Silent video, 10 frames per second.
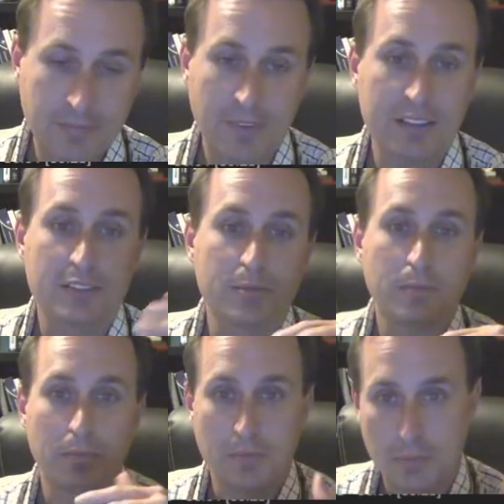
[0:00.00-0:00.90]
that's
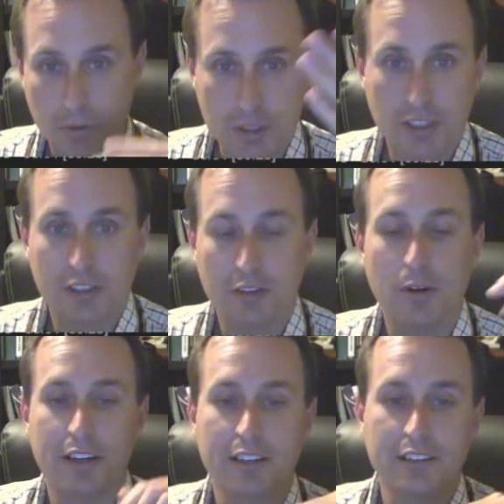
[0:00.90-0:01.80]
pushing the
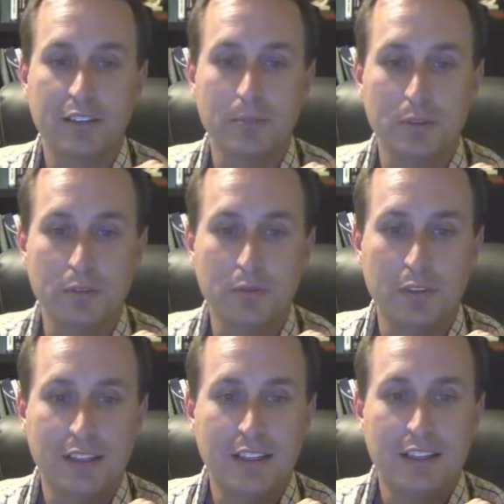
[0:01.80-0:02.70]
quad into the move.
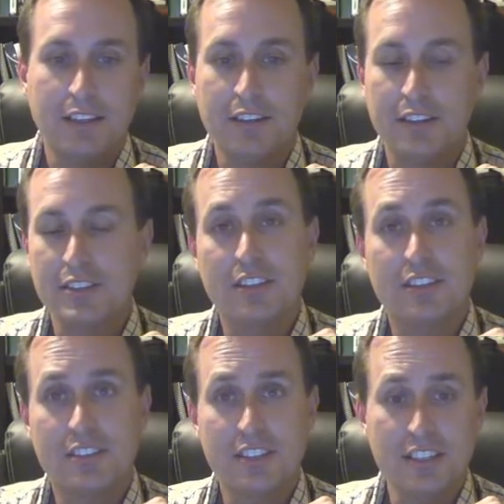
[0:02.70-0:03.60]
Now you can see
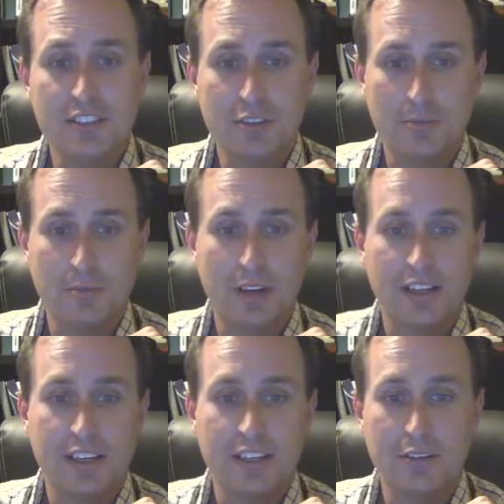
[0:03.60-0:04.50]
this D term
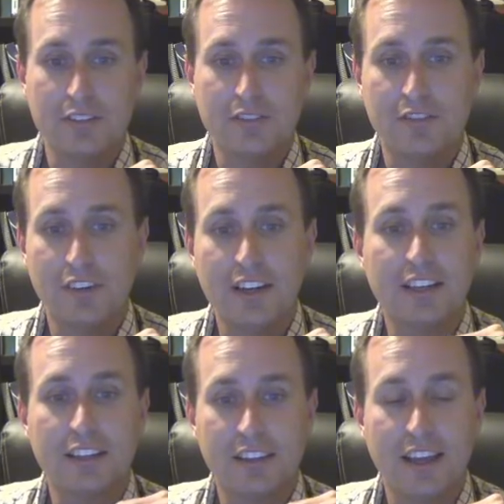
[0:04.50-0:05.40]
right here is
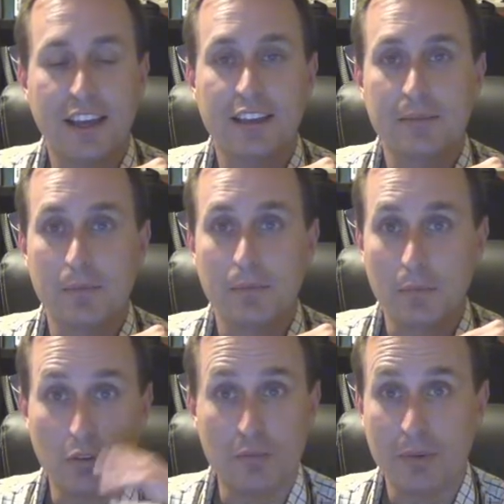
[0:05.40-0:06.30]
fighting that
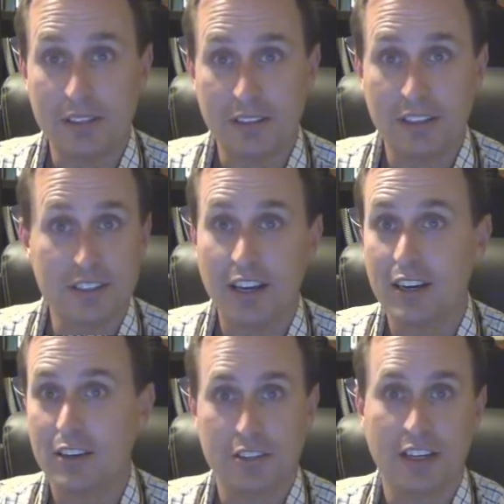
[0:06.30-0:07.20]
movement the
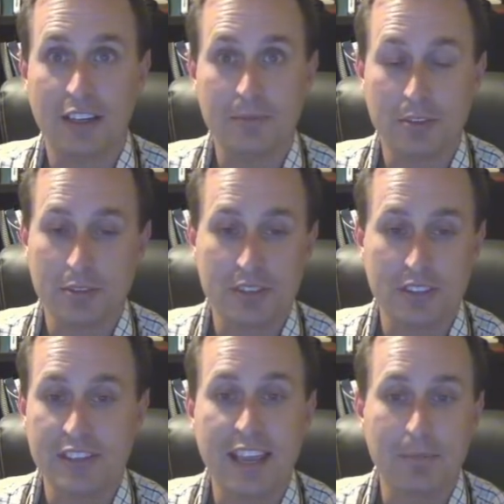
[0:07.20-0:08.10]
entire time, so it's
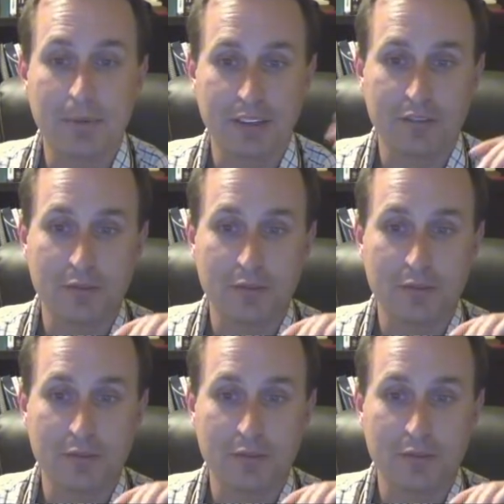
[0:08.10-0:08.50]
the dampening